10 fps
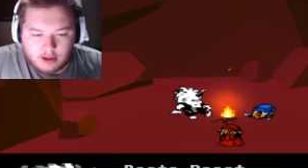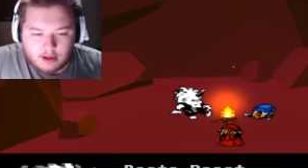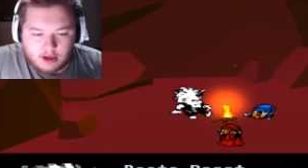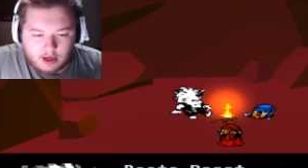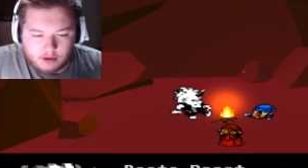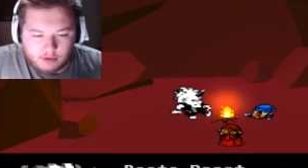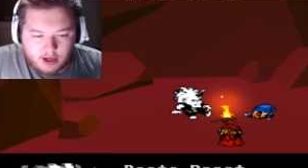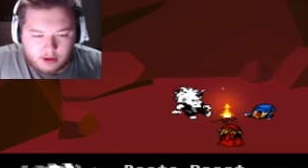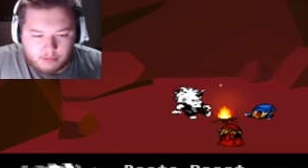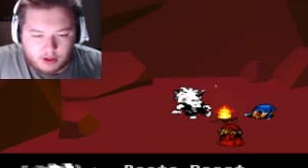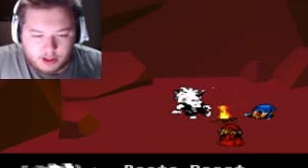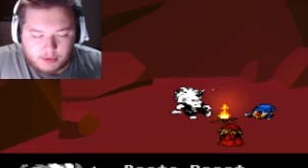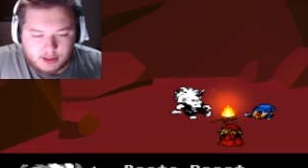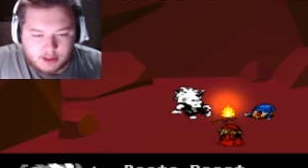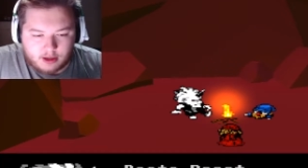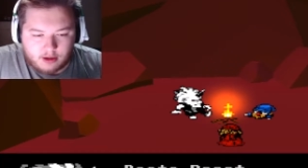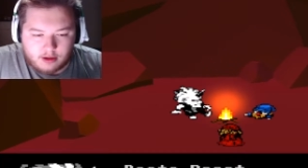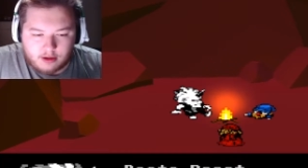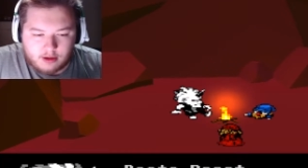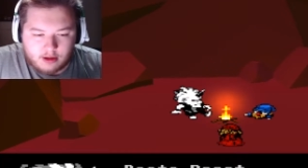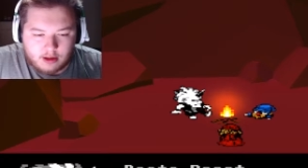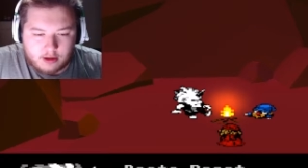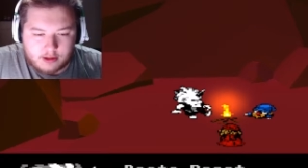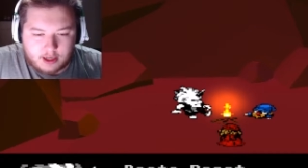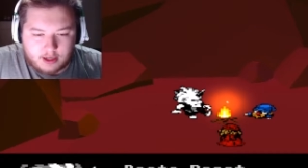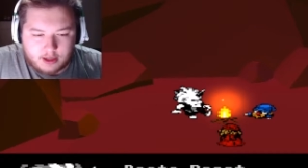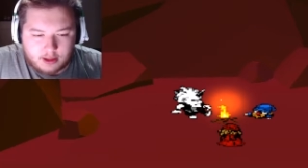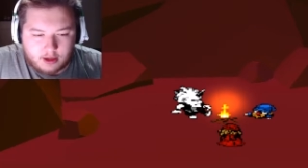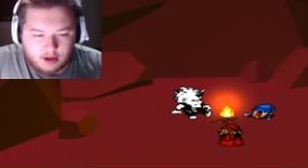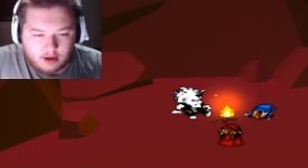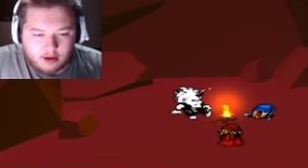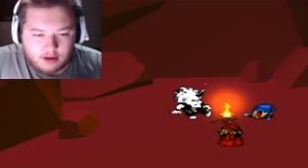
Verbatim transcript: Anyway, much has been said. It's time to hit the hay.